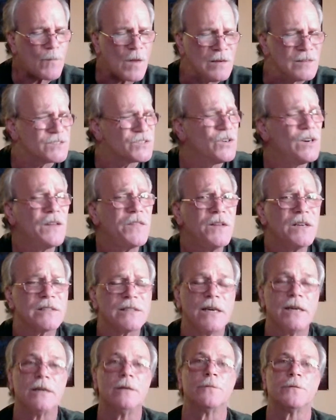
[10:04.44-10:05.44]
So I
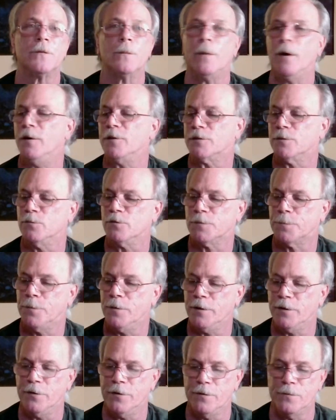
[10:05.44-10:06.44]
thought that information was
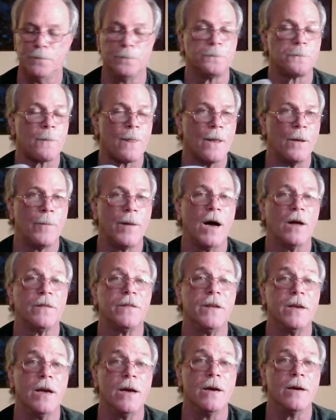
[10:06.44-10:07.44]
pretty good
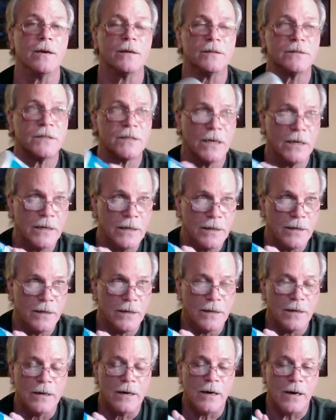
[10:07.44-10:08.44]
about the eggs.
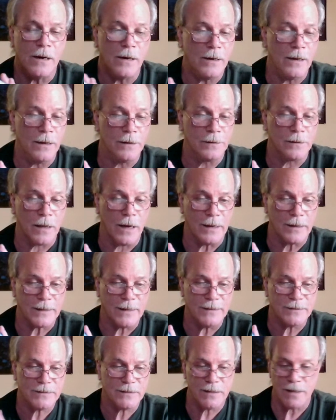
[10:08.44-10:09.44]
And like
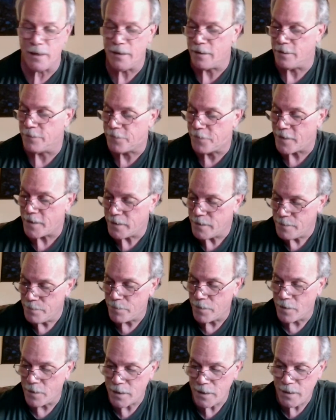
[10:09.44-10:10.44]
I said, if
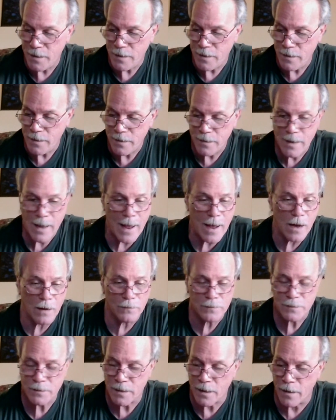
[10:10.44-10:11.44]
anybody
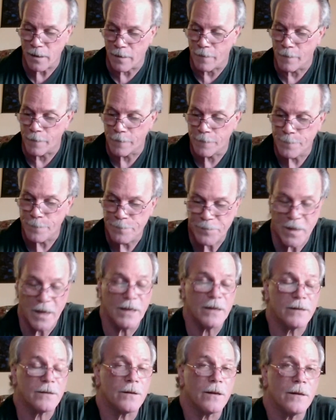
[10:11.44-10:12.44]
out there
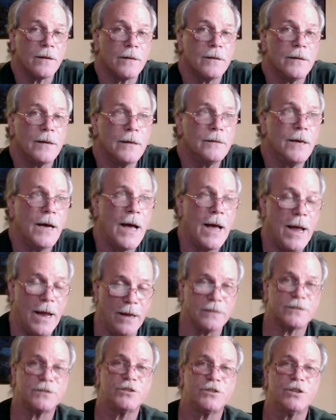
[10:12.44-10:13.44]
that
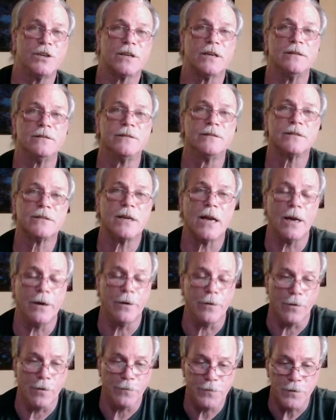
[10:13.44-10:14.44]
has chickens, and I
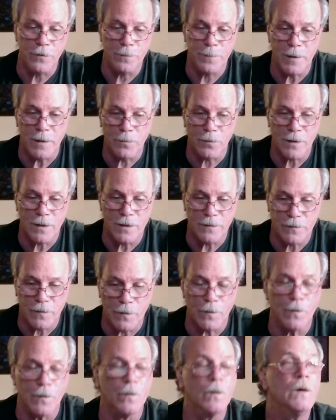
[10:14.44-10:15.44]
know a few people that
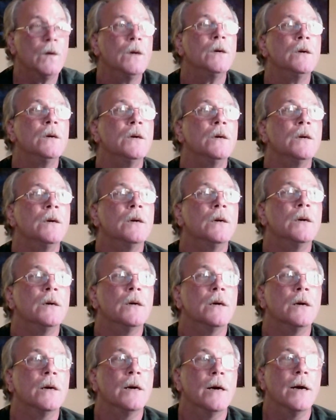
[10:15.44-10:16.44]
do,
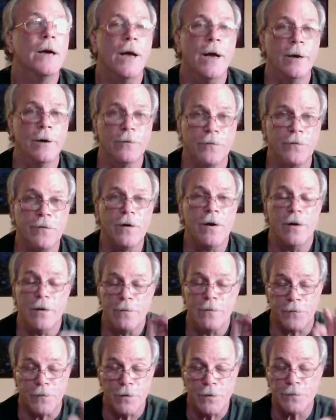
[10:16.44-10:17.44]
and
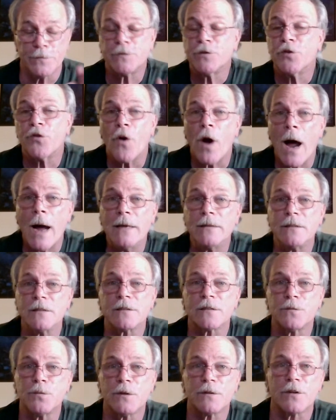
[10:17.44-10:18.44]
if you've tried
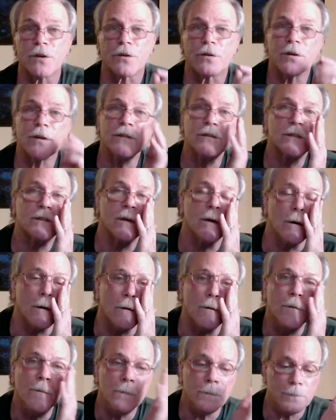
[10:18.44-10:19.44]
this with the
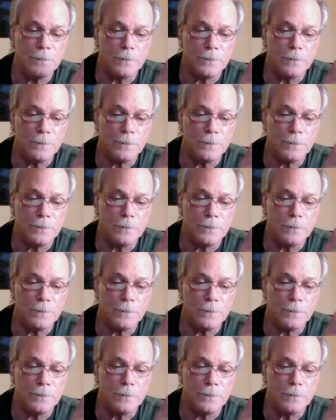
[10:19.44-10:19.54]
Crisco,